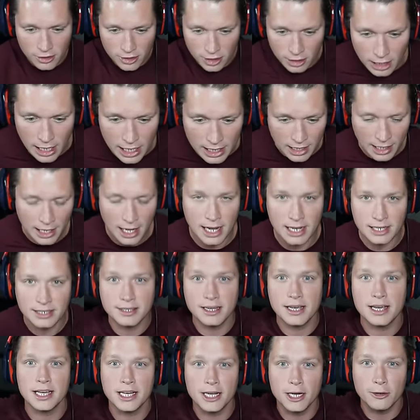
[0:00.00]
a lot of
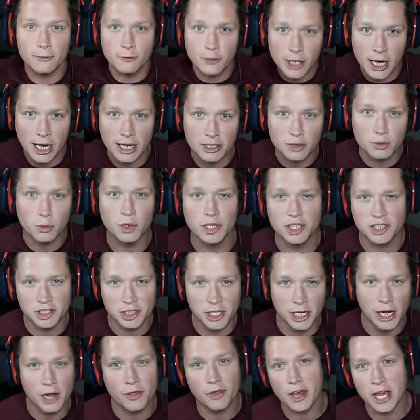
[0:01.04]
content here. If you guys want to
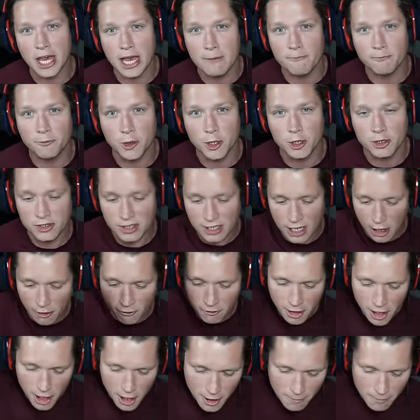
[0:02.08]
check out the game for yourself,